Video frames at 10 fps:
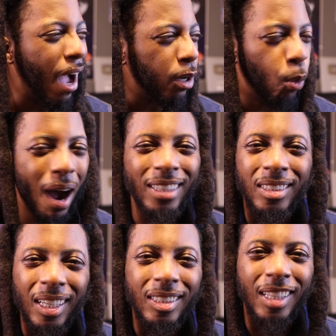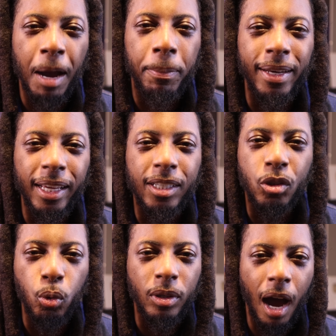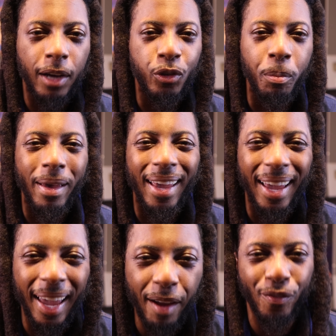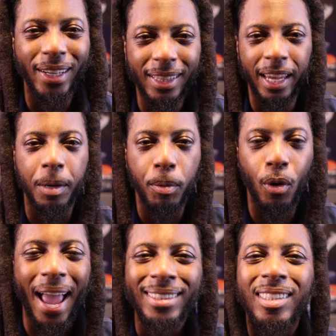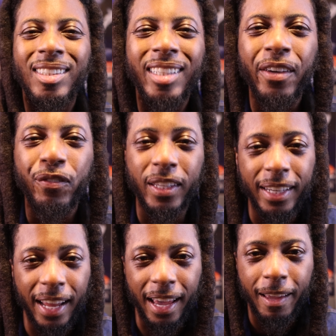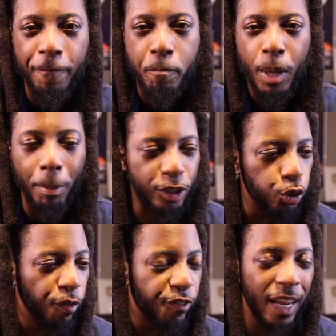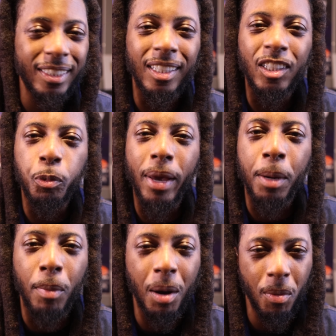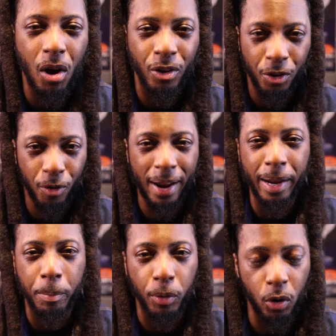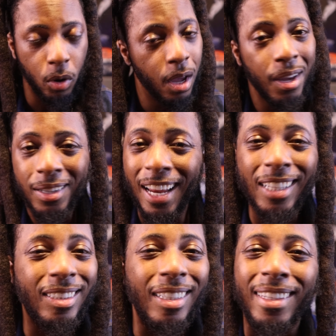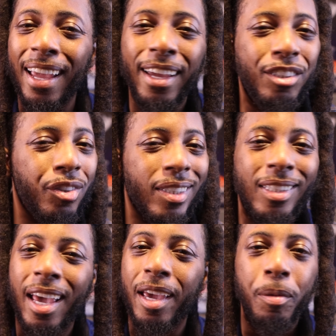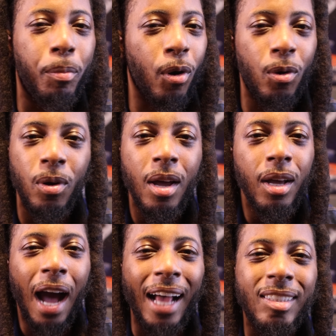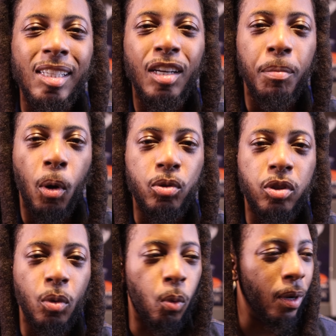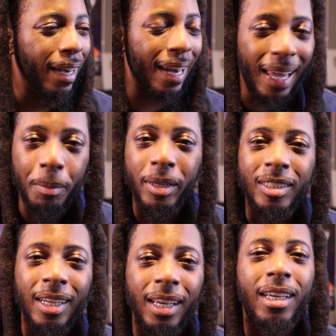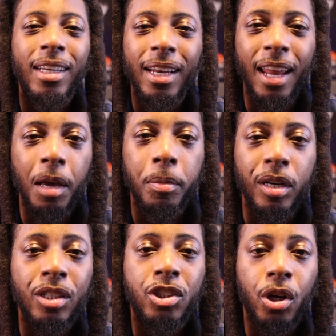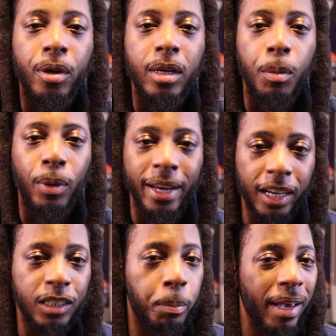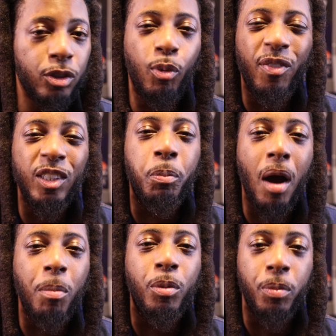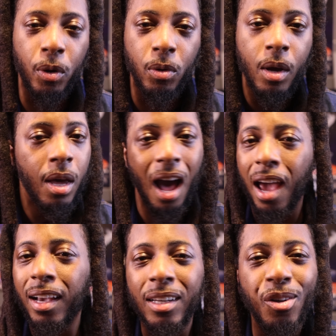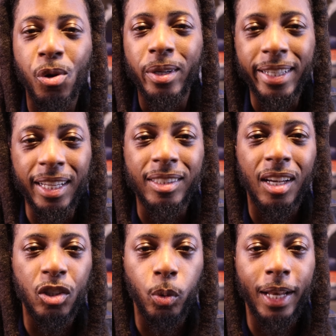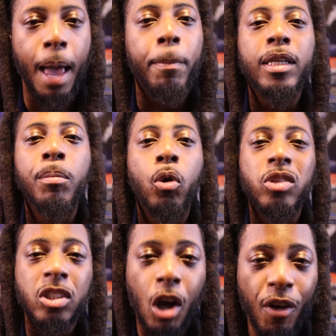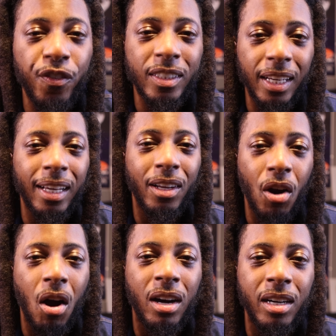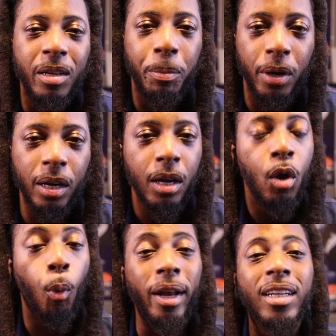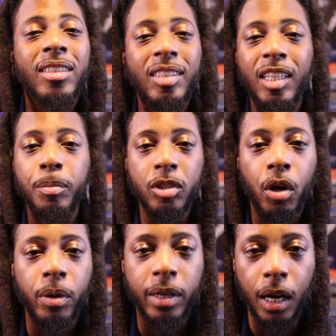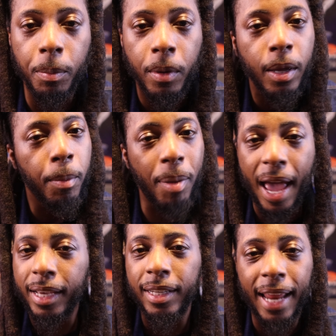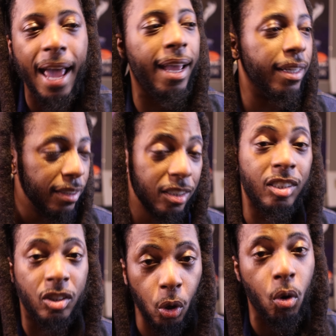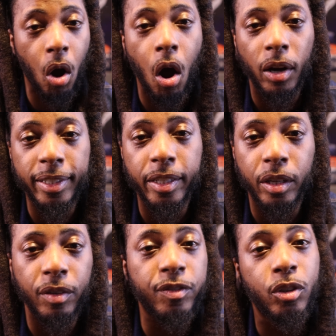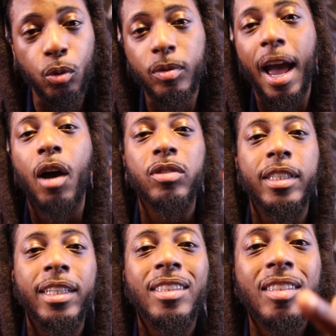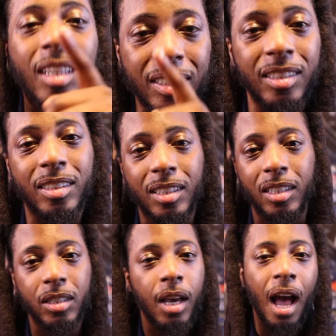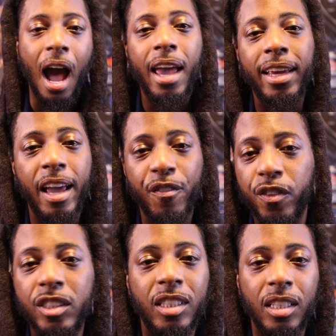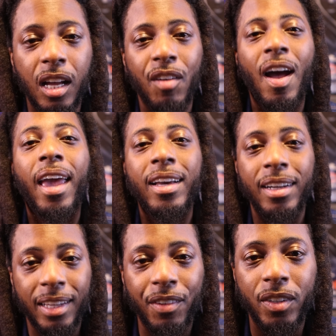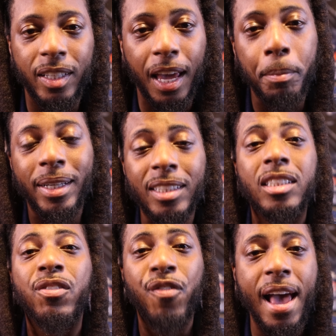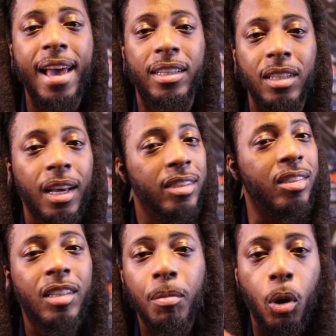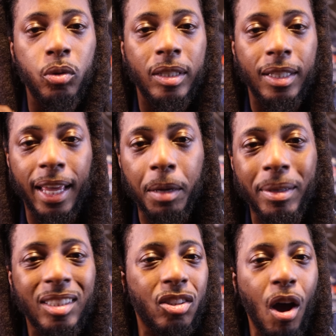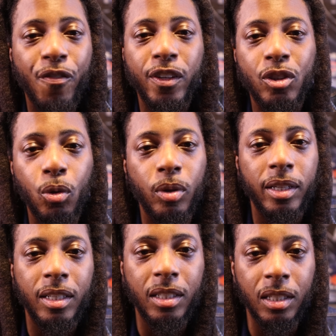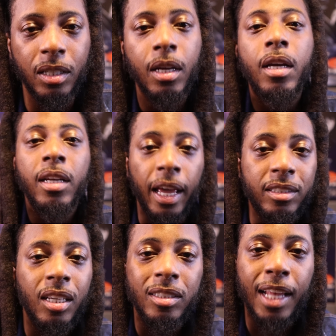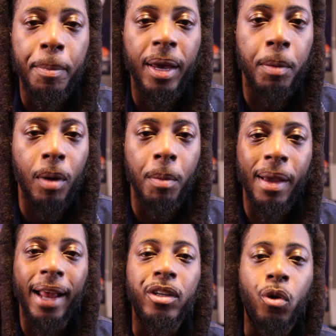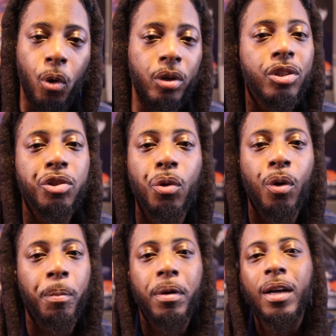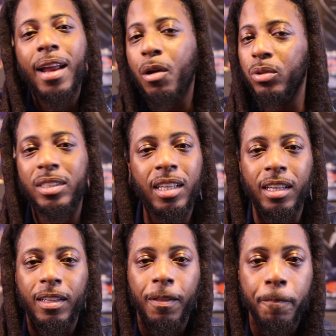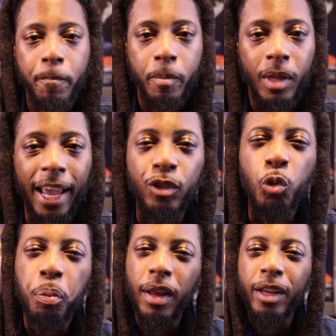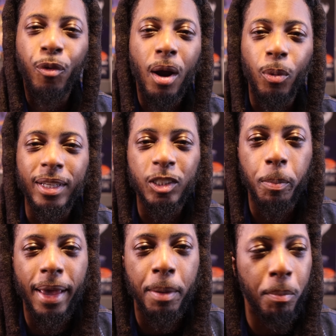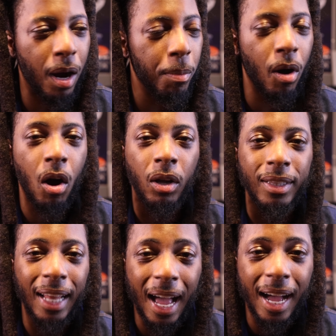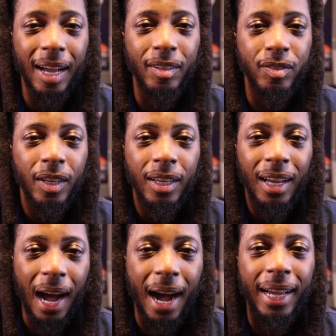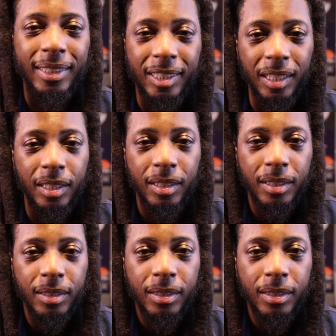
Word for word: gotta watch these type of niggas who document everything, bro, as a safety net. But you flexing this man mama on the ground, bro. That's a dangerous game, bro. I seen the most lamest nigga in the neighborhood turn up when niggas mess with his mama, bro. I ain't gonna go in details with that, but the most softest nigga in our hood, bro. We done seen him turned up back in that so-called year of 2000 and such and such. I ain't F and G love. I ain't gonna give a date, but this is facts. Seen the most lamest, softest dude in the hood. They touched that man mama at the corner store, bro. That was it and you playing around with this man mama on live IG.